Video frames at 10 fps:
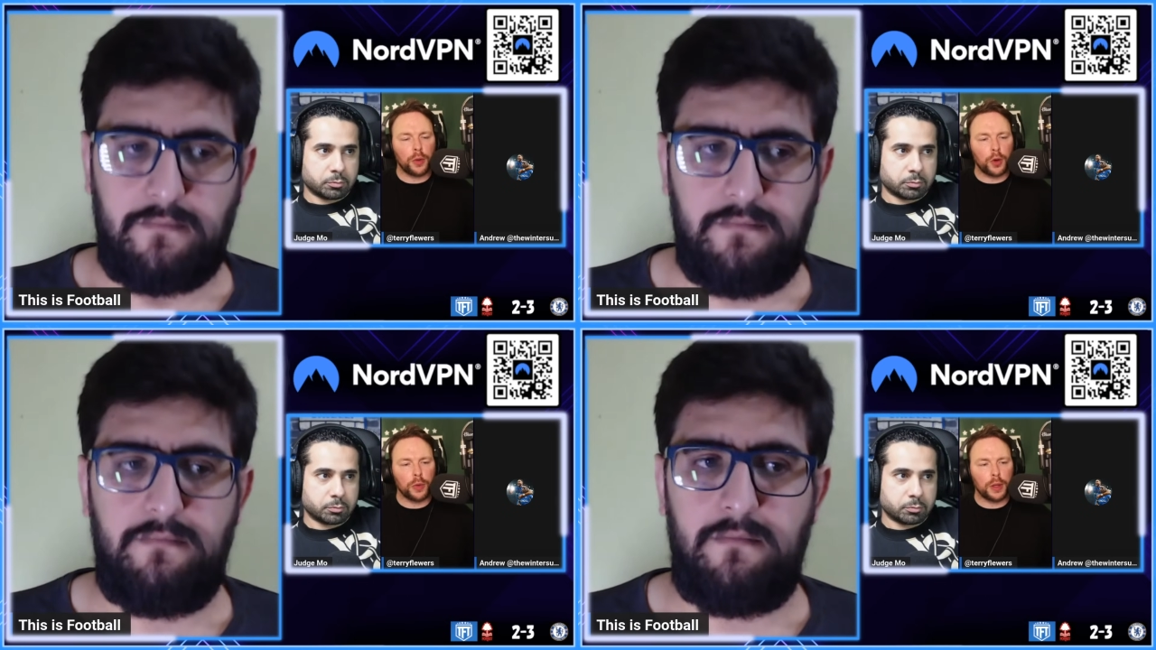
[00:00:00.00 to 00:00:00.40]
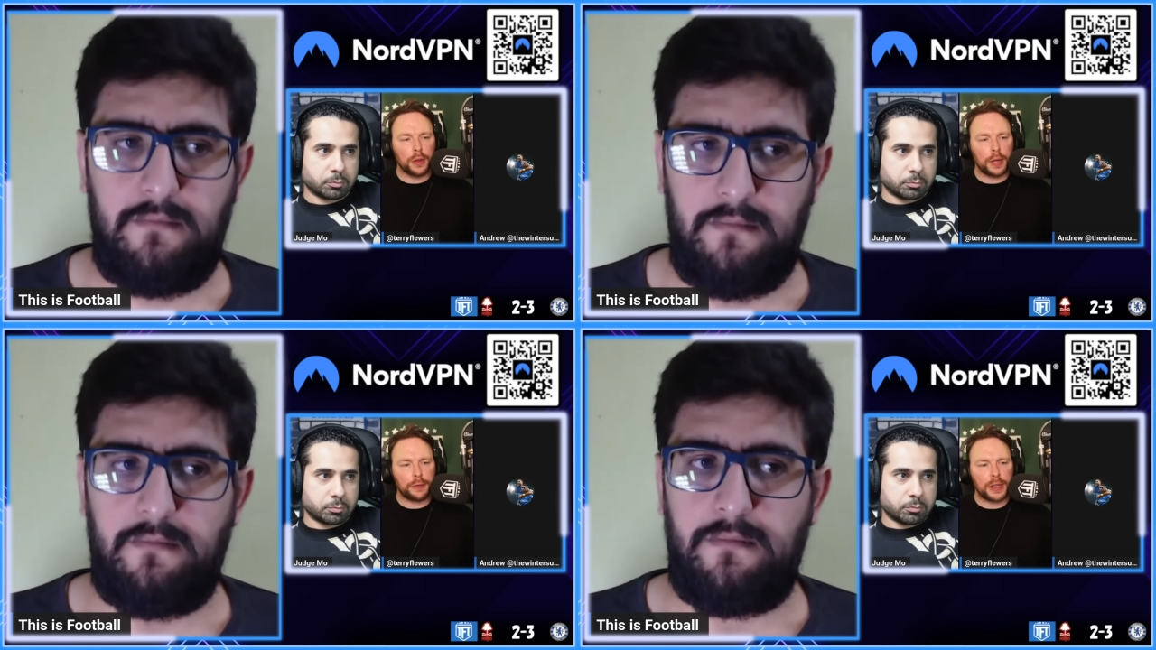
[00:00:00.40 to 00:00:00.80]
Speaker 1: on
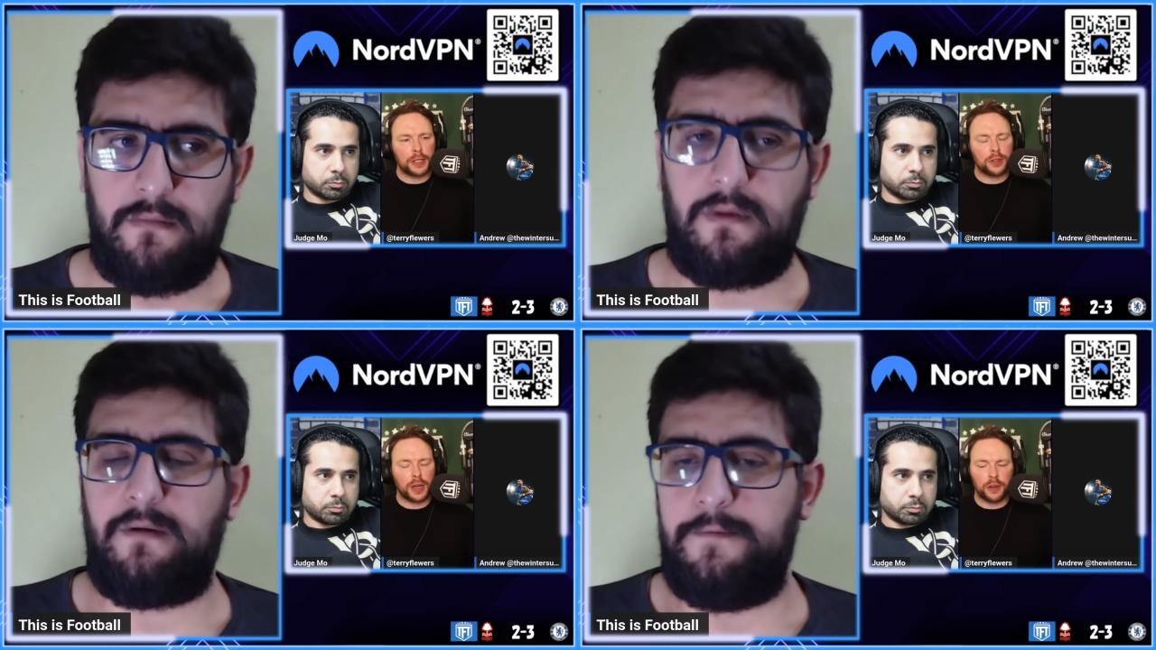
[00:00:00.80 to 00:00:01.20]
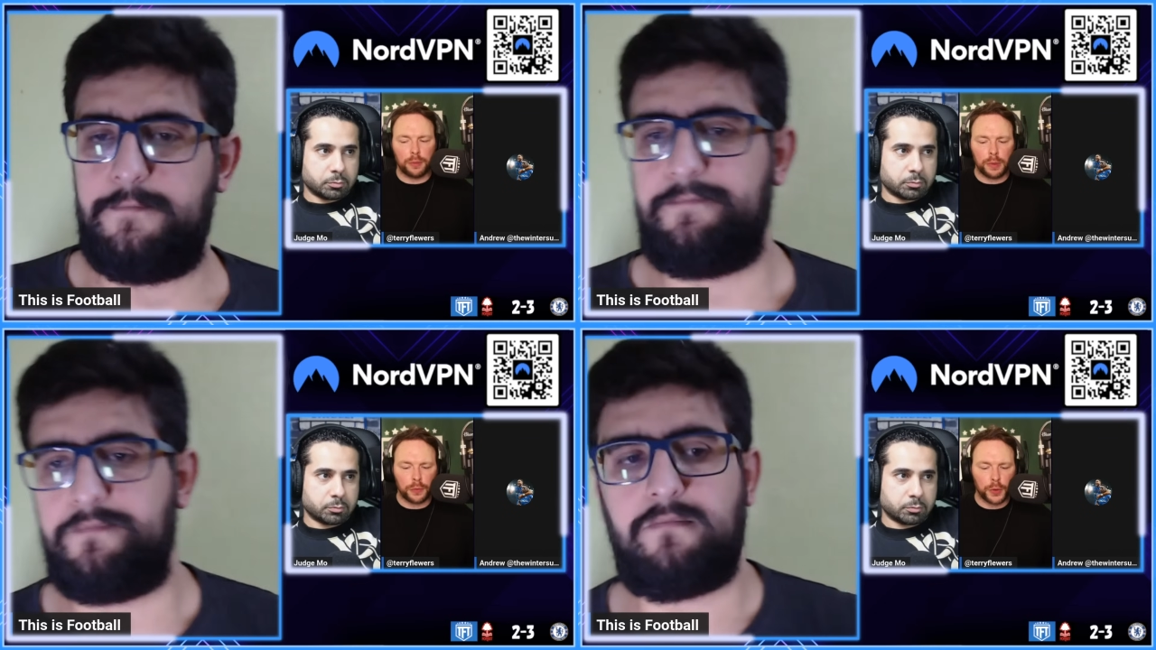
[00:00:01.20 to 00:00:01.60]
the left hand side of
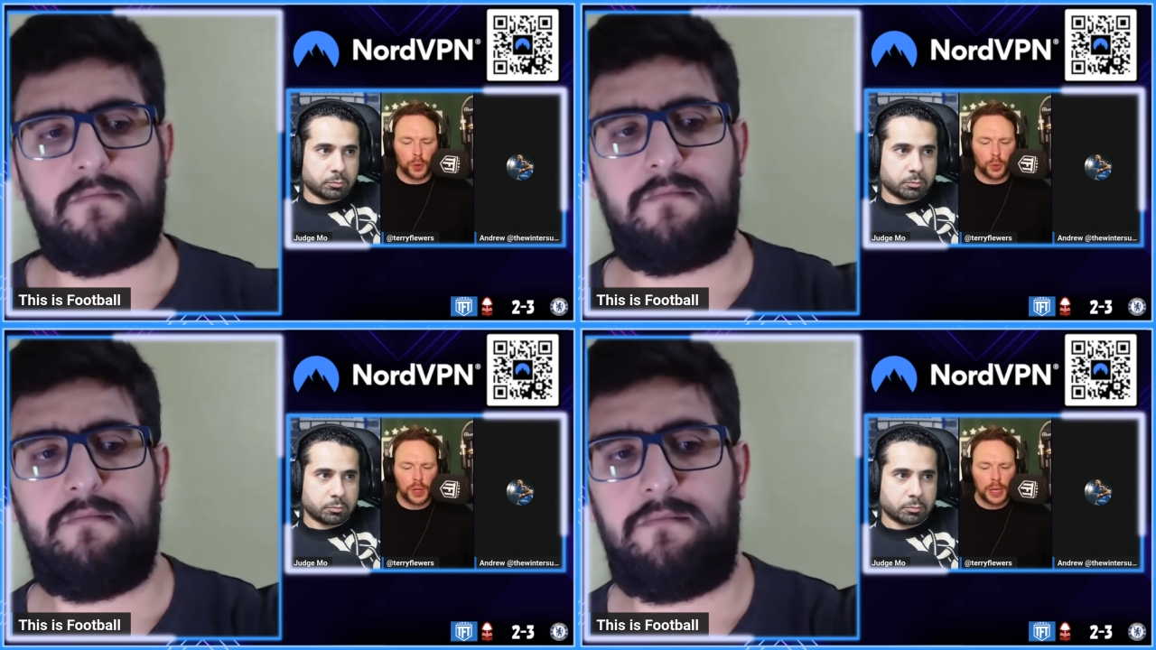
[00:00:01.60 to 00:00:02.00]
midfield mm